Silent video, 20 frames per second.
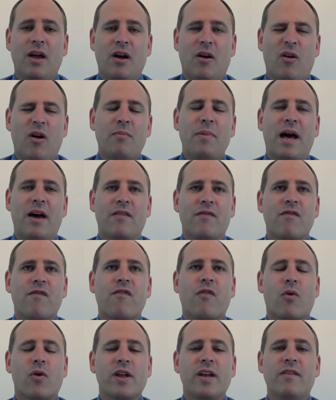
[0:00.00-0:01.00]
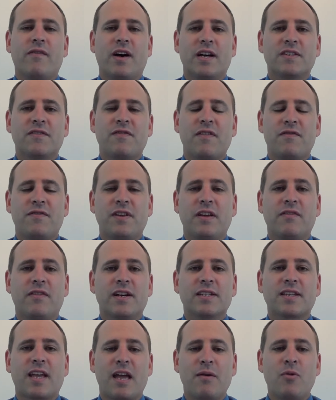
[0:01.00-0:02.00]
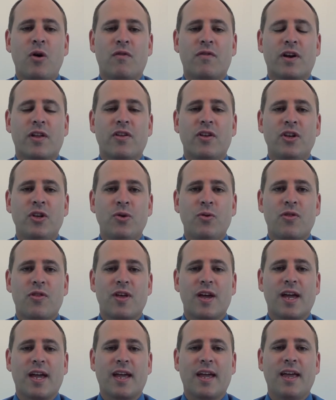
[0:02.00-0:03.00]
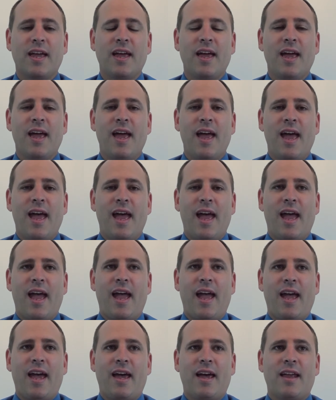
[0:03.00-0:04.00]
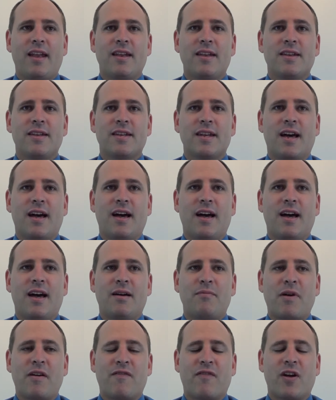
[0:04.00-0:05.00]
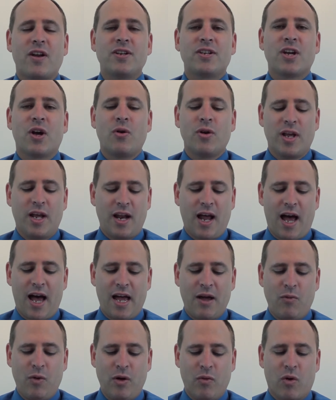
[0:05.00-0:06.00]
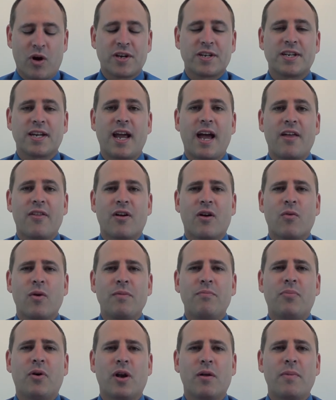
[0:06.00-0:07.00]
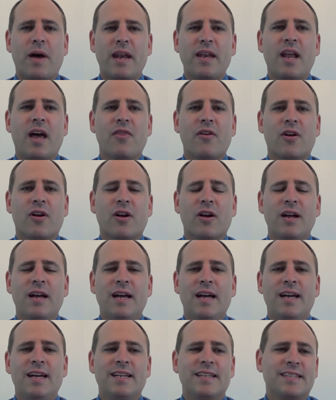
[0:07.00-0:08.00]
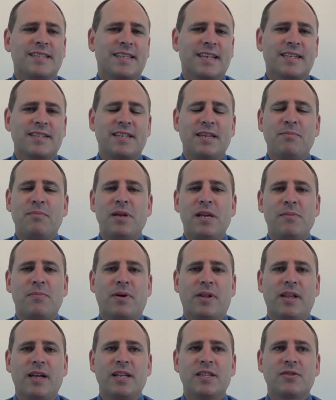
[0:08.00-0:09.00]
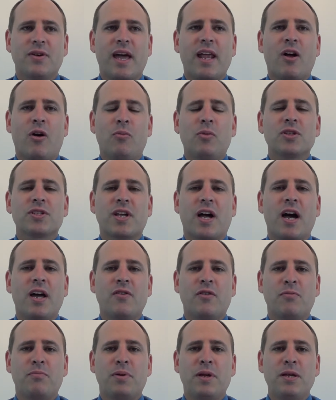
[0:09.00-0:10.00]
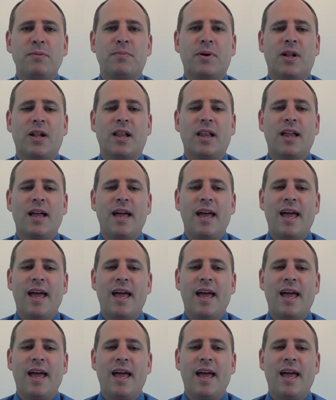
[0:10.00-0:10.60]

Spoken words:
well, about 40 of us, 50 of us came over to the new thing. And my friend Tony and I, we worked together. We put about another 60 people in. So we had almost 100 people.